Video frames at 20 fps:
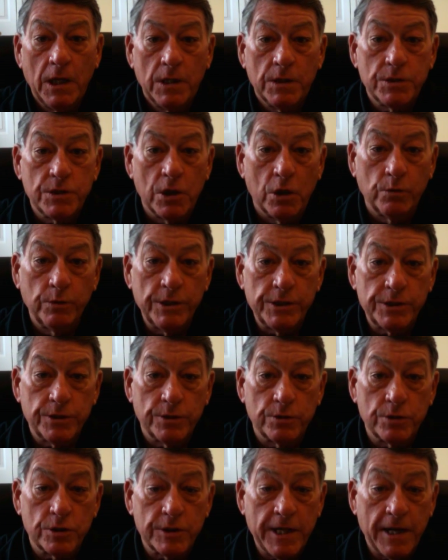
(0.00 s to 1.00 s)
So
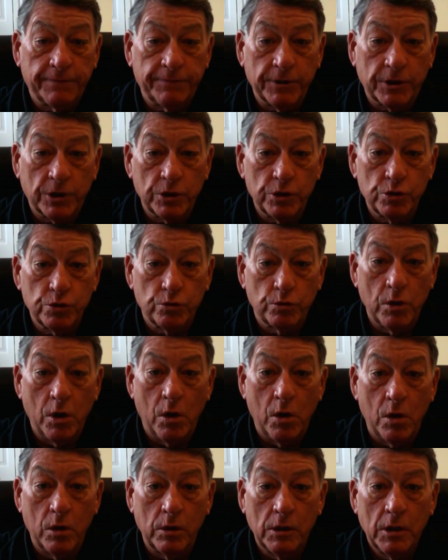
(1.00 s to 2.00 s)
researchers have to
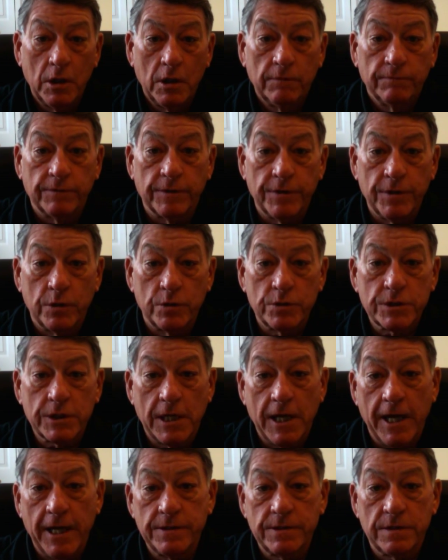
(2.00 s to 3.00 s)
control for those
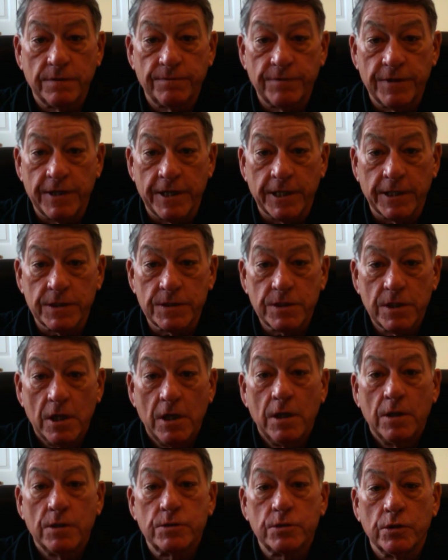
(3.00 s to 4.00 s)
kinds of things
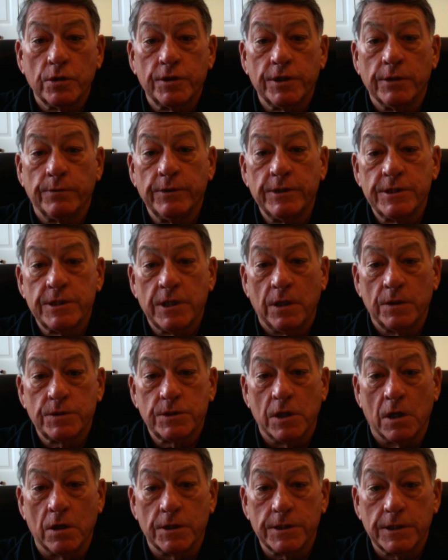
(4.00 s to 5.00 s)
so that the results
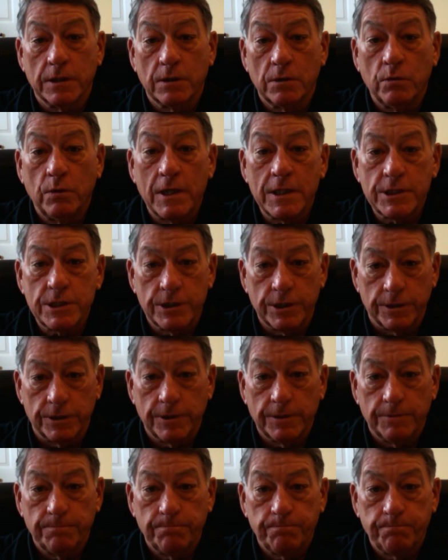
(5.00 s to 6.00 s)
aren't questioned.
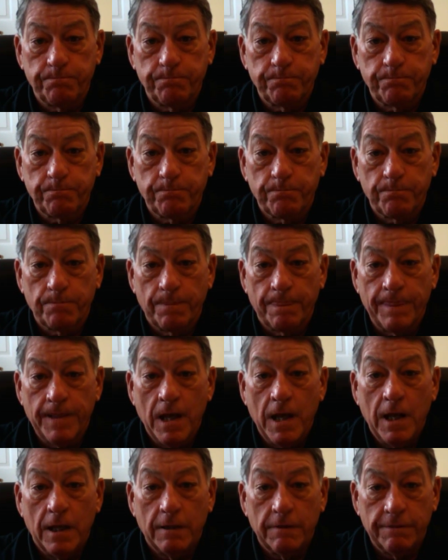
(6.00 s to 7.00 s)

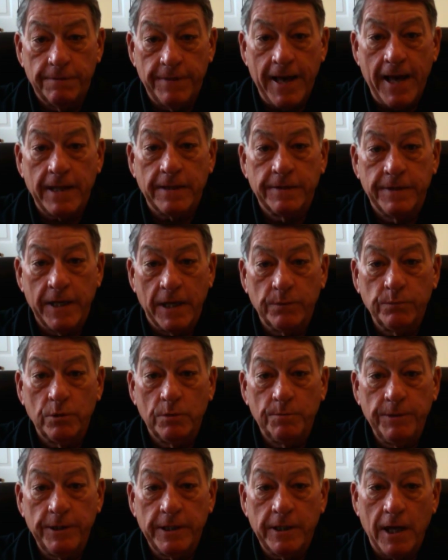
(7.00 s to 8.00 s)
That then
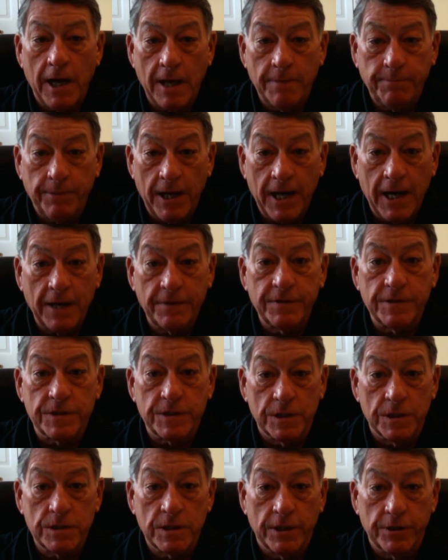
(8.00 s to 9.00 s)
would be a
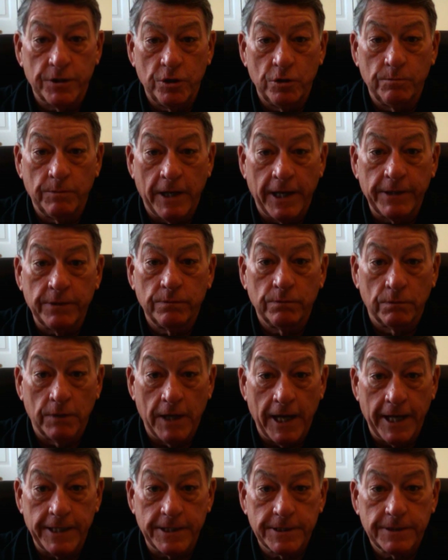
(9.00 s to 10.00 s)
hypothesis that you might
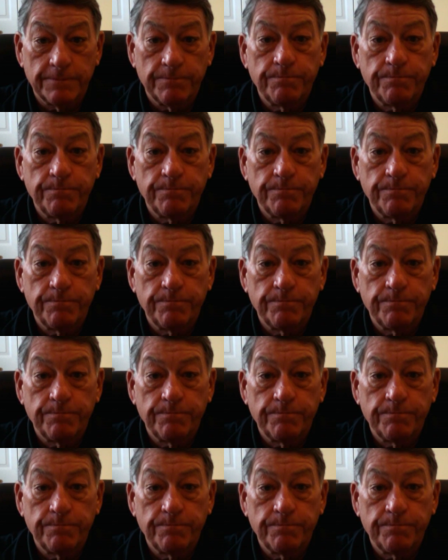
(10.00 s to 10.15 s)
write.